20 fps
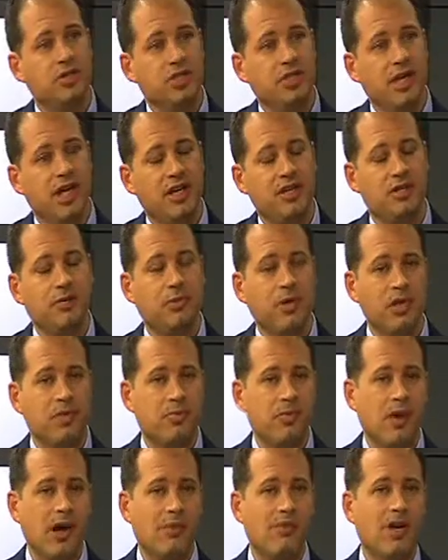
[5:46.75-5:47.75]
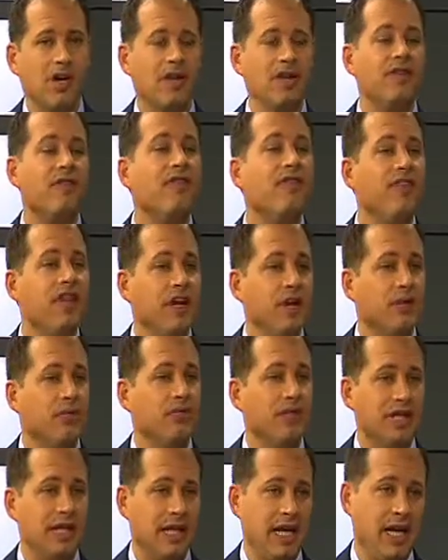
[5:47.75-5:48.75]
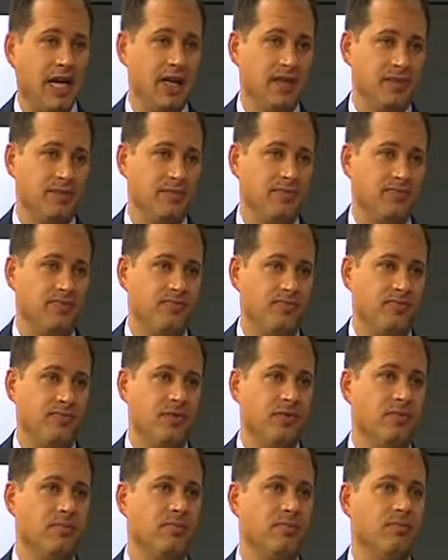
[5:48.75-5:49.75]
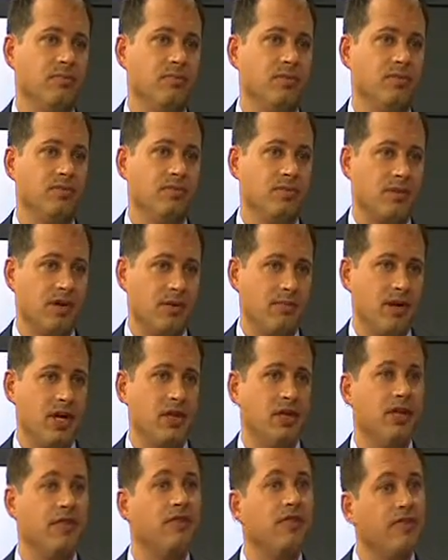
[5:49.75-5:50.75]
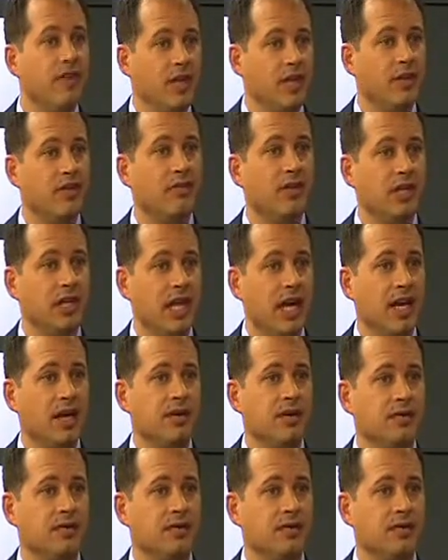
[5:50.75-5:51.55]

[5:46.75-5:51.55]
sedation, but it's primarily fear related. Primarily fear related. So you're related. the